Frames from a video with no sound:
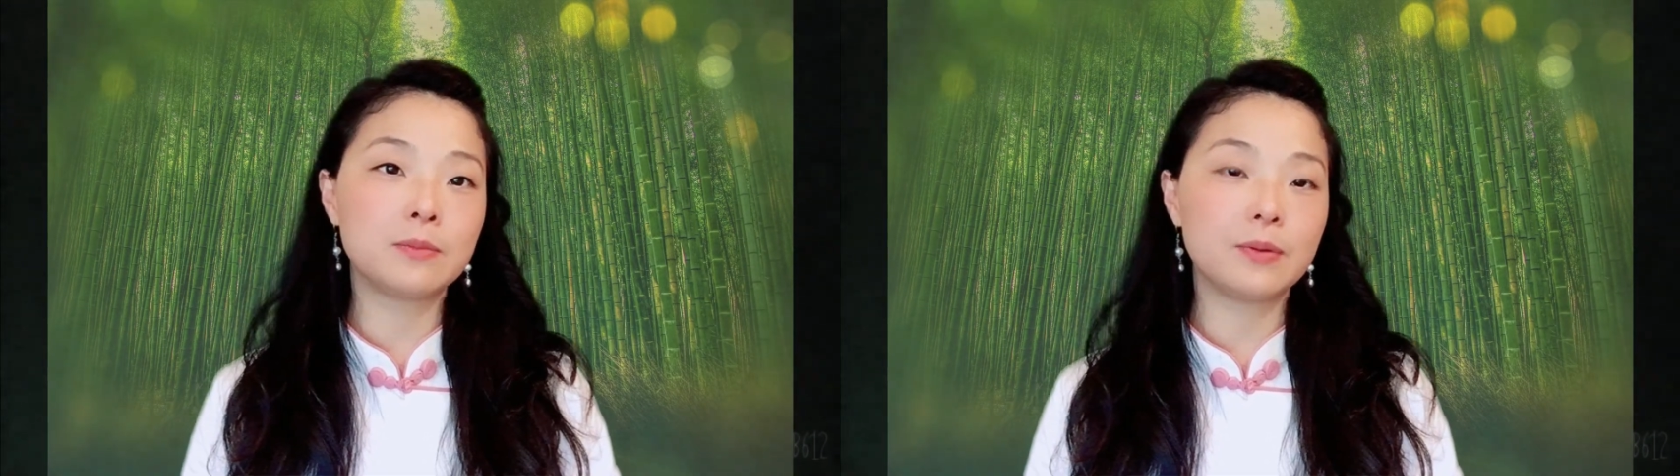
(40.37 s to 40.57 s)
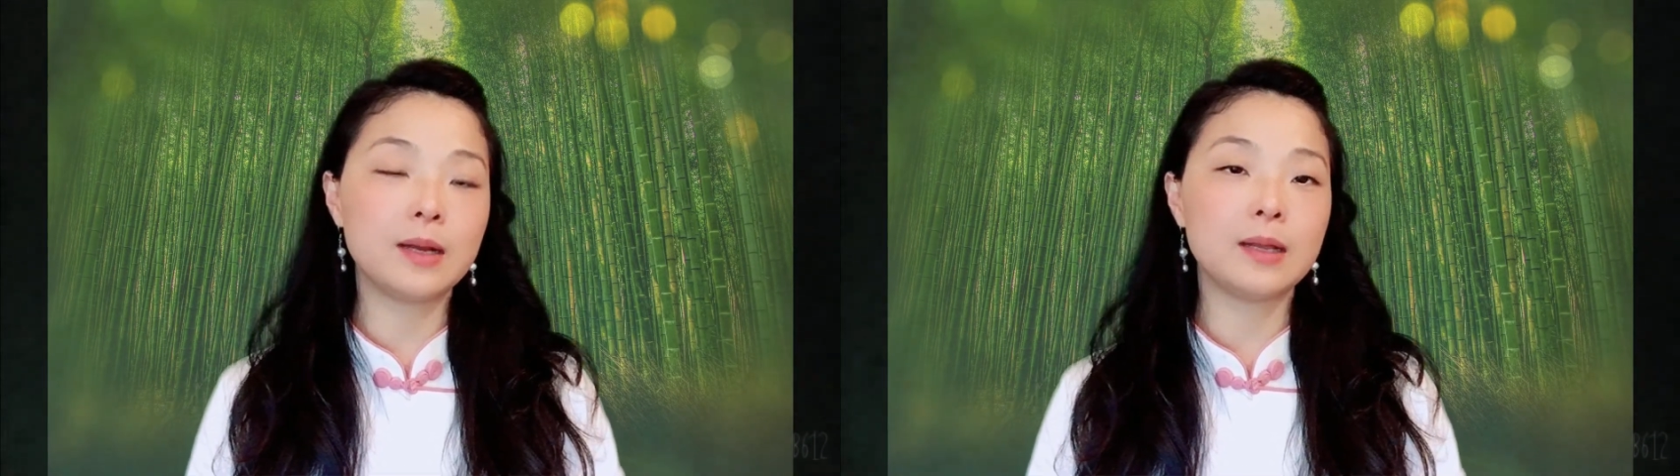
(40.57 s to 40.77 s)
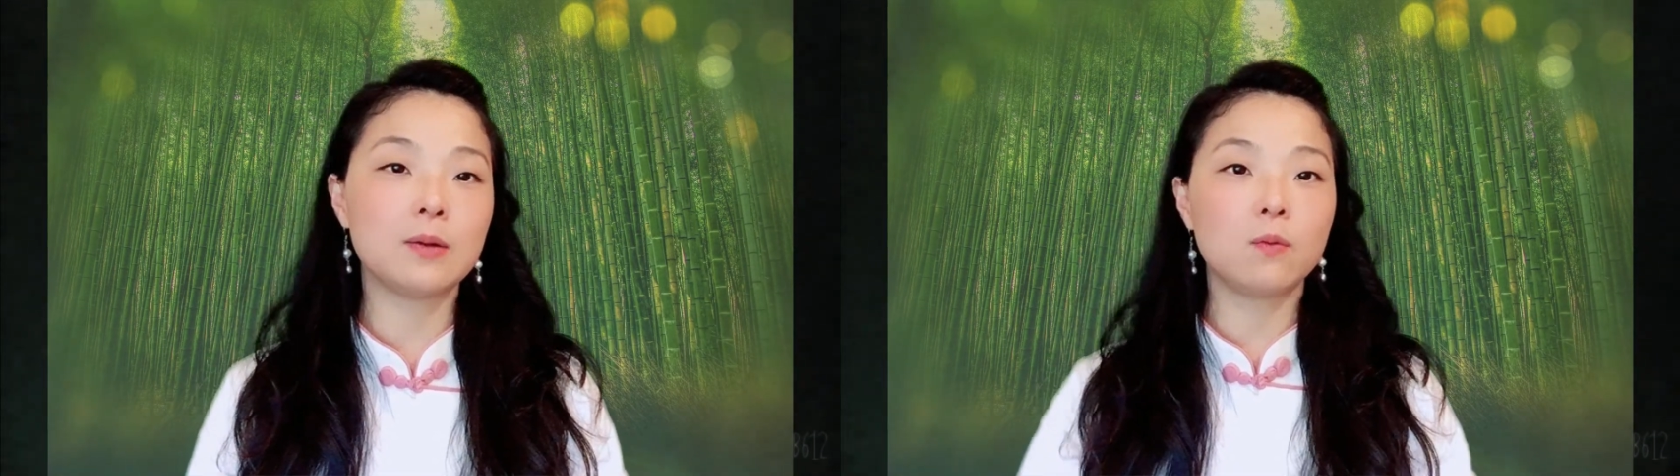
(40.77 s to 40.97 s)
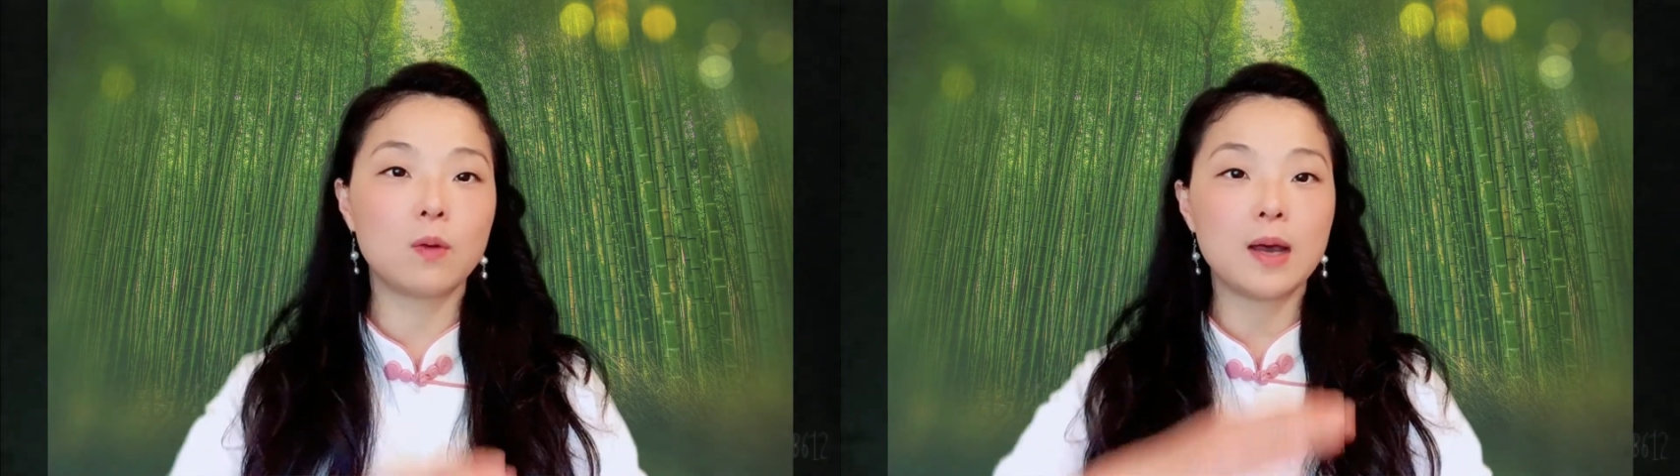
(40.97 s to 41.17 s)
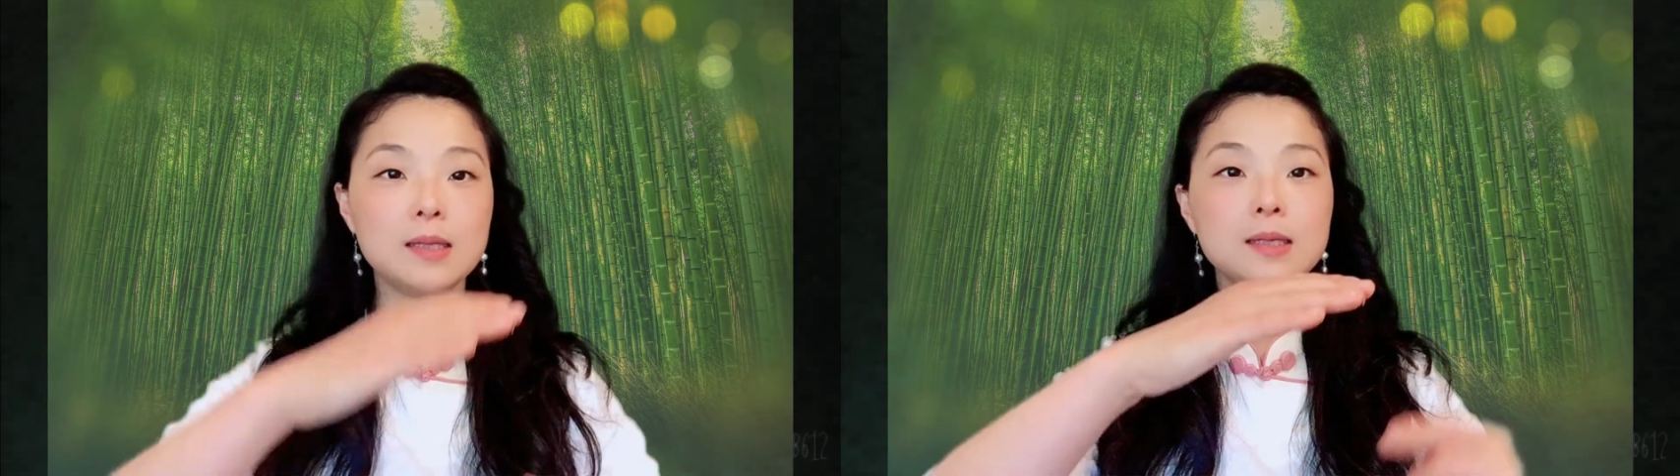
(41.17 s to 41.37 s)
meridian
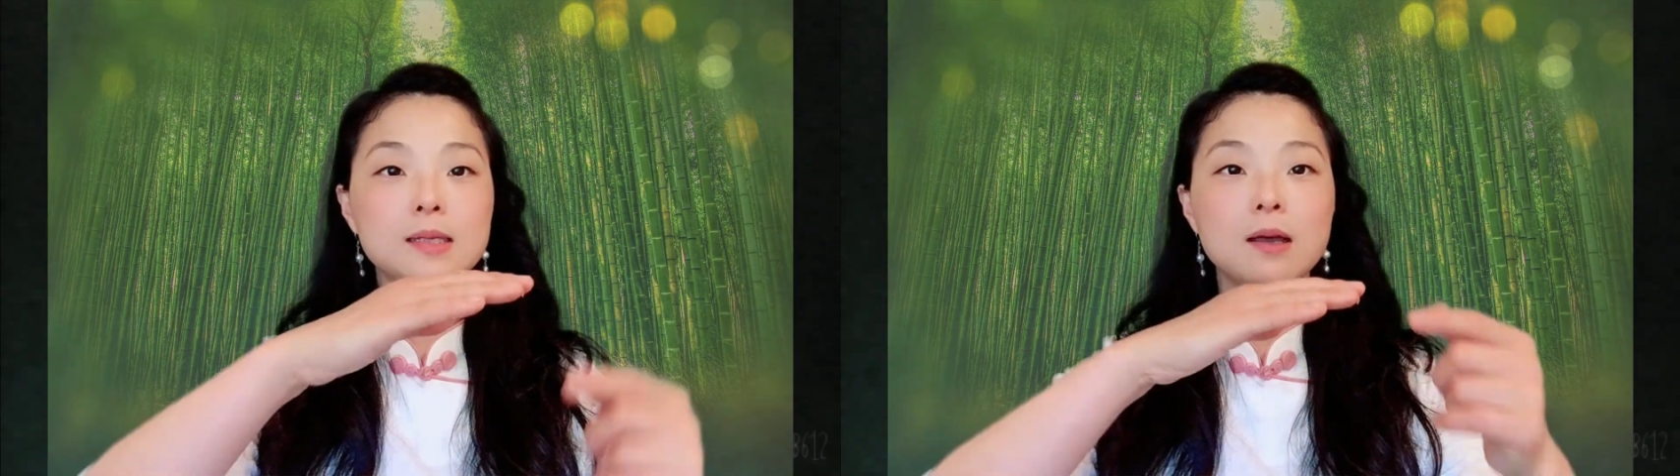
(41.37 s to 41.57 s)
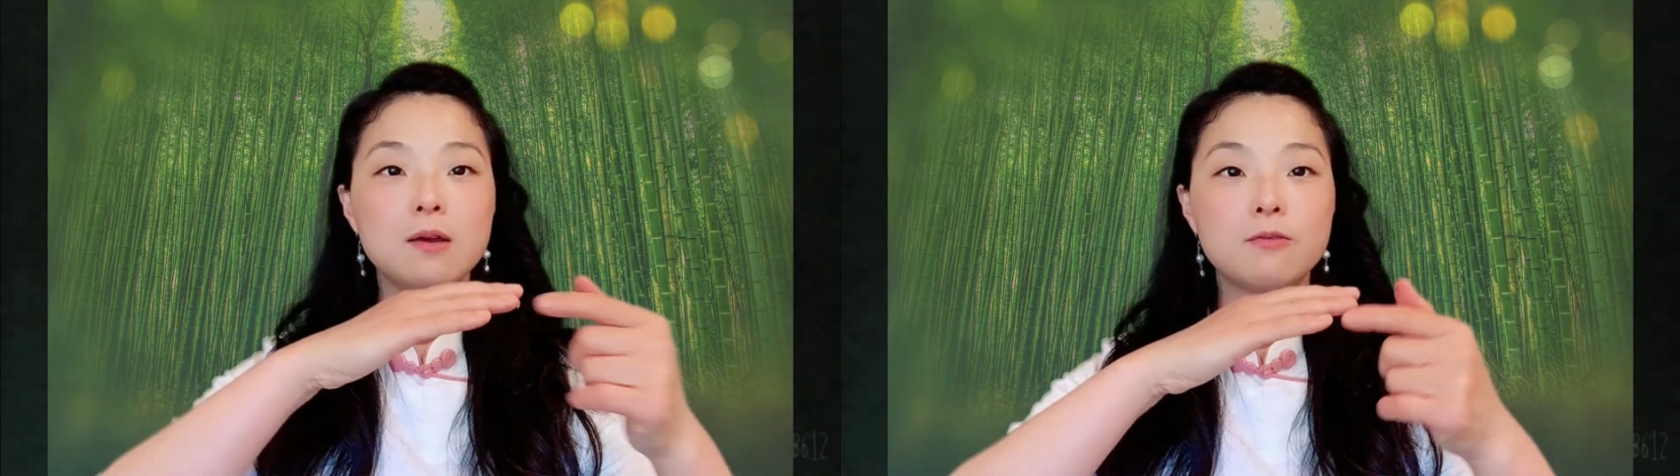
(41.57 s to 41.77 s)
runs